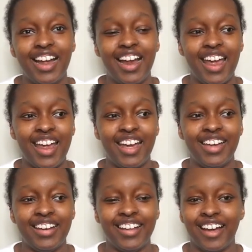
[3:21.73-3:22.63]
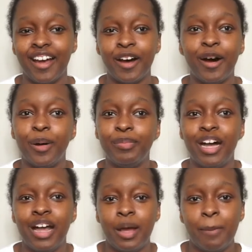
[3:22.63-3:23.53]
And um
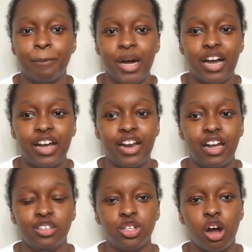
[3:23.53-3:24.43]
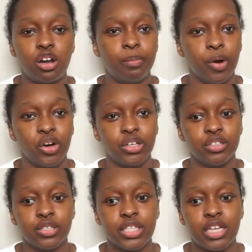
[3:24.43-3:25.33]
my Doc
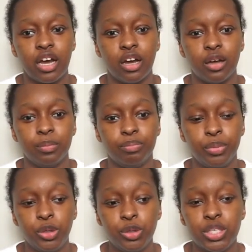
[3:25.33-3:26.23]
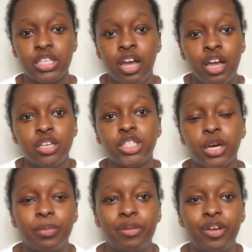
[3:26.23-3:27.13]
Martens um boots. So
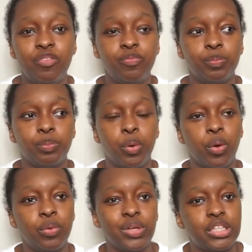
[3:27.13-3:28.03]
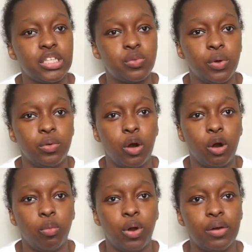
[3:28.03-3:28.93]
my main point with this one,
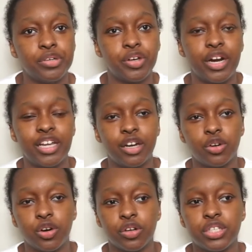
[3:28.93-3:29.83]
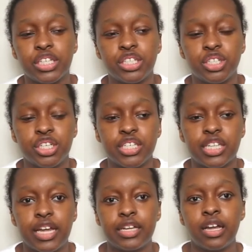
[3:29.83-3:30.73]
or what I was trying to get across, is just
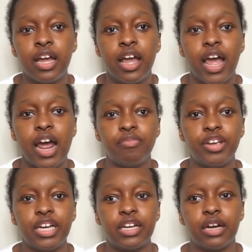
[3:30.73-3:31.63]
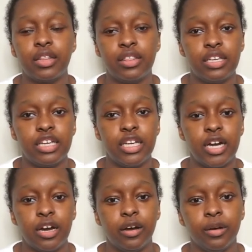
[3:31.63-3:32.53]
like having the
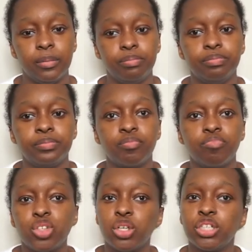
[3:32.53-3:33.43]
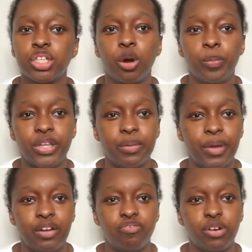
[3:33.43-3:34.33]
um trench coat be the
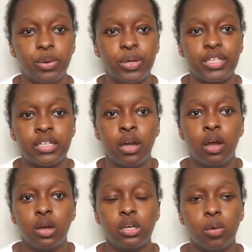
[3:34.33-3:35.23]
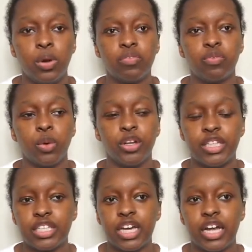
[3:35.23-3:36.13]
main focus, going for
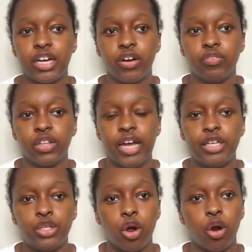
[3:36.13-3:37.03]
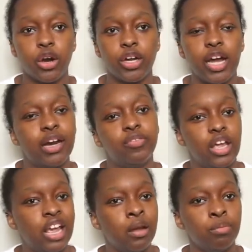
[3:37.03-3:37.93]
this kind of like dark kind of
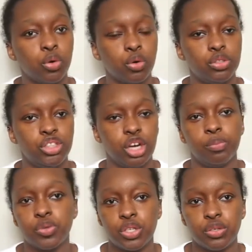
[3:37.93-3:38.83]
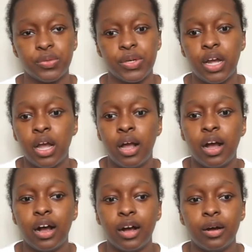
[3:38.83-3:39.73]
emerald jumpsuit,
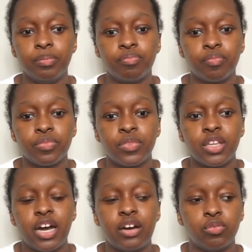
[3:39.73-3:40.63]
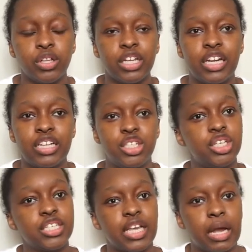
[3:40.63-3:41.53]
um kind of really, and it's
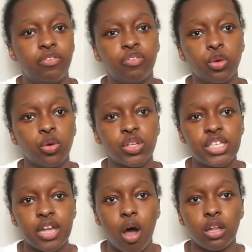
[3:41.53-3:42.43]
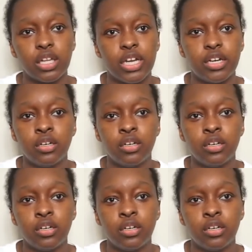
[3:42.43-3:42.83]
just like a full solid,